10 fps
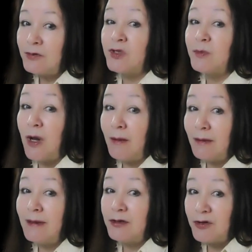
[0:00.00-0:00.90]
She was
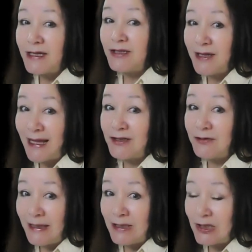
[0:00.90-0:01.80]
probably trying to get
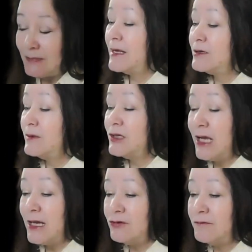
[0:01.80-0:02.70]
to Egypt. That's where the
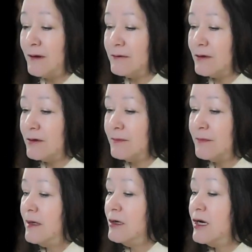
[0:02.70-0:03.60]
angel found her,
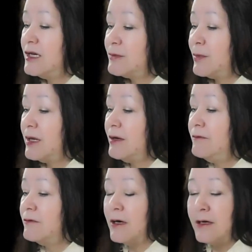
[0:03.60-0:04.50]
near a spring of
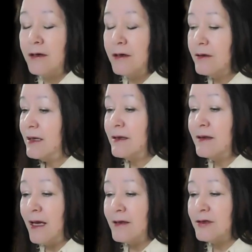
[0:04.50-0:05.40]
water in a
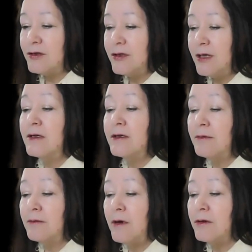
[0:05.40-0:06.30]
desert near the
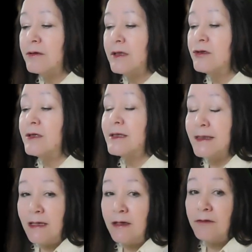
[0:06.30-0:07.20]
road to the
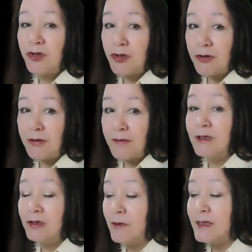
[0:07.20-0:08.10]
city of Shur,
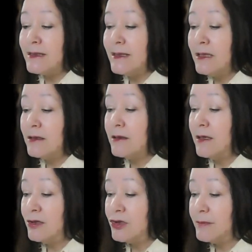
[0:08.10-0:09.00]
which was near
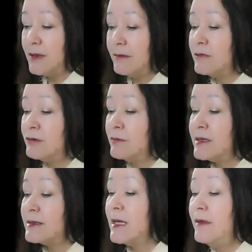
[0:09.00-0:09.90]
Egypt, which
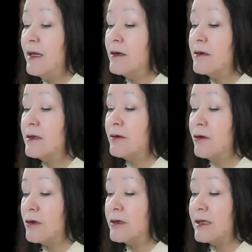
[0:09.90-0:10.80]
was near the
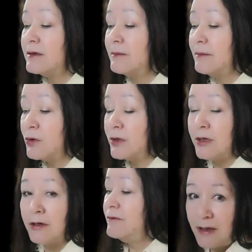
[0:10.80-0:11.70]
northern
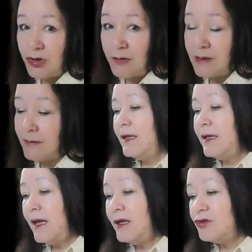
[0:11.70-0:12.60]
border of Egypt.
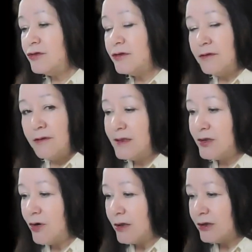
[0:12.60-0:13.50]
The angel
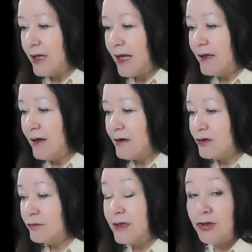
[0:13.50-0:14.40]
instructed Hagar
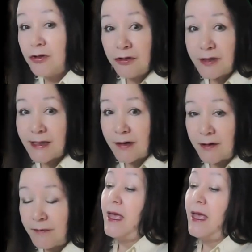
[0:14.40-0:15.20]
to return to Sarah.